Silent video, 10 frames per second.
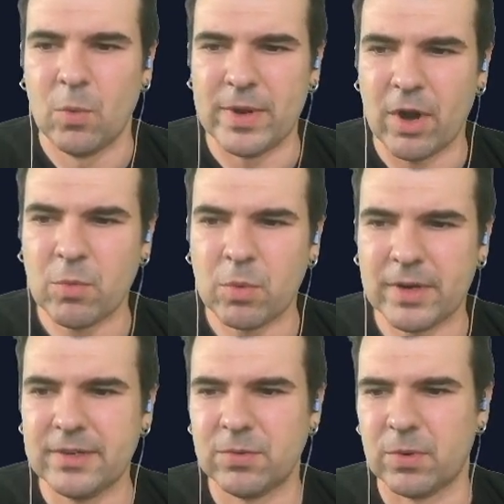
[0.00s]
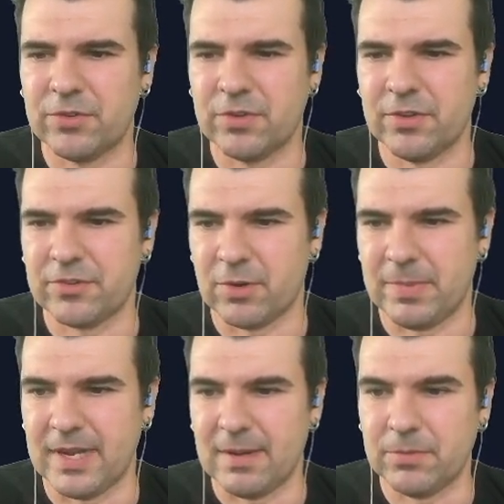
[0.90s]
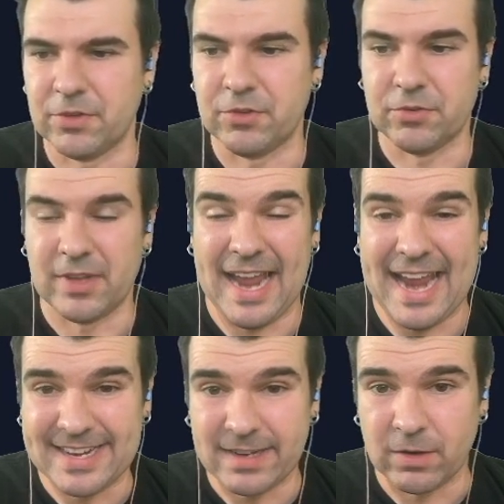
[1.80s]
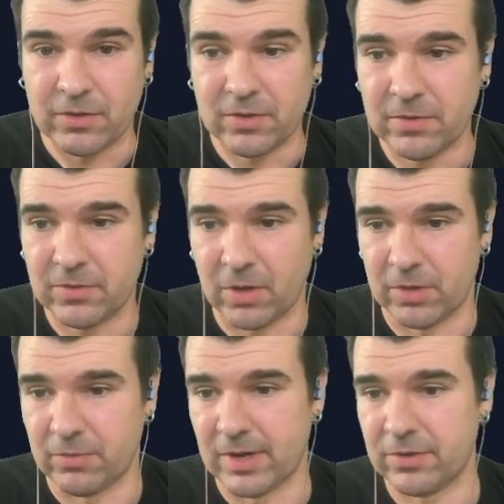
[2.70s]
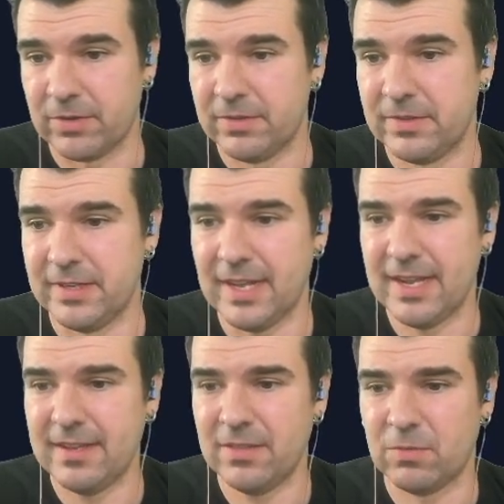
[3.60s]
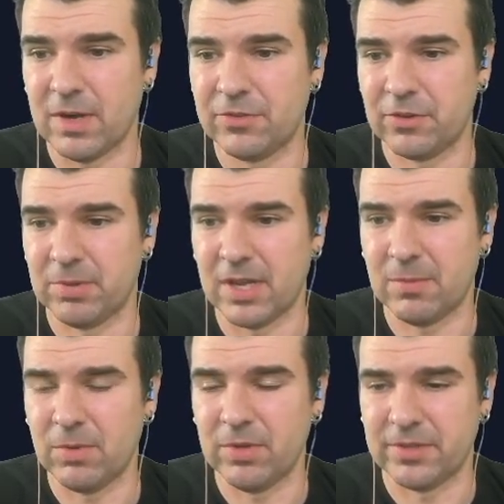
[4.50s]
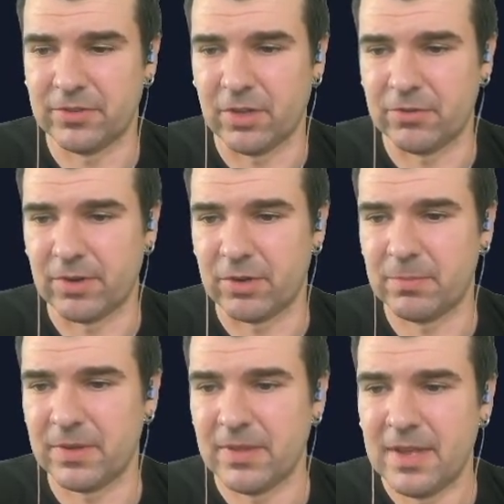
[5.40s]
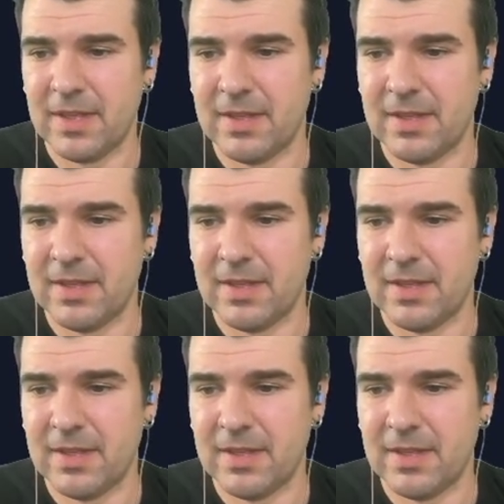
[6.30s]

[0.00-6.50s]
We are working towards SolidStart being able to use any Solid router. Today, the routes are pluggable into Solid's router, but